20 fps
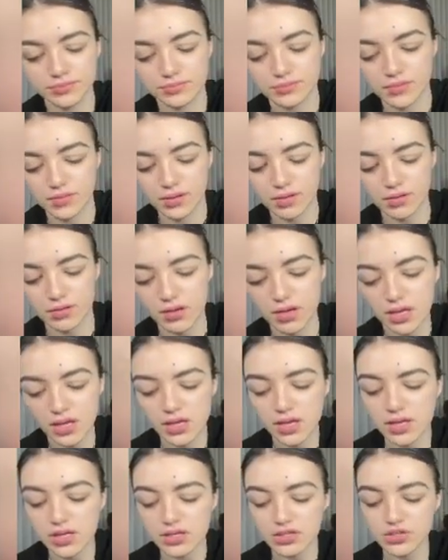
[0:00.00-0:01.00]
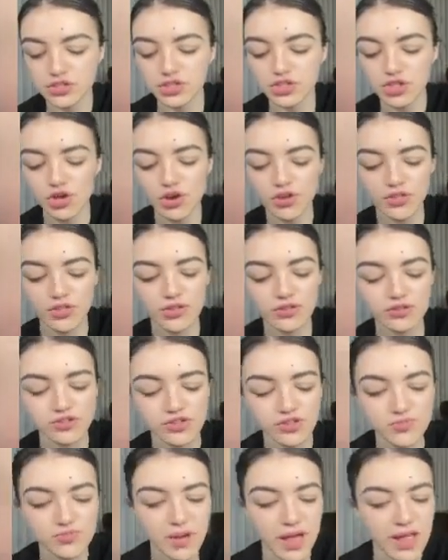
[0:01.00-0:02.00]
Okay, so the
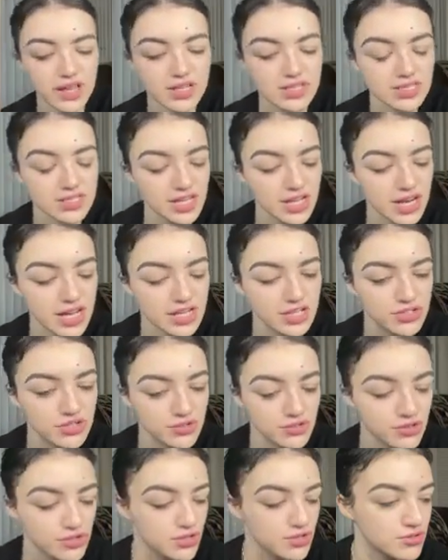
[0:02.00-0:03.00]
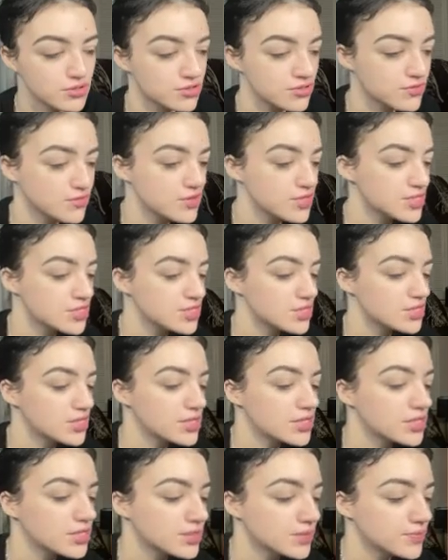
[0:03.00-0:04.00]
two palettes that I do use for this
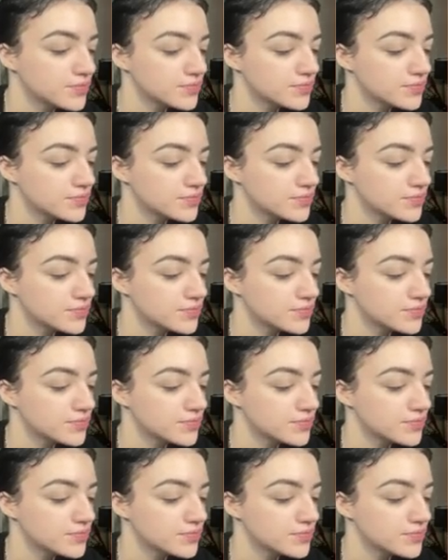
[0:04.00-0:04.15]
look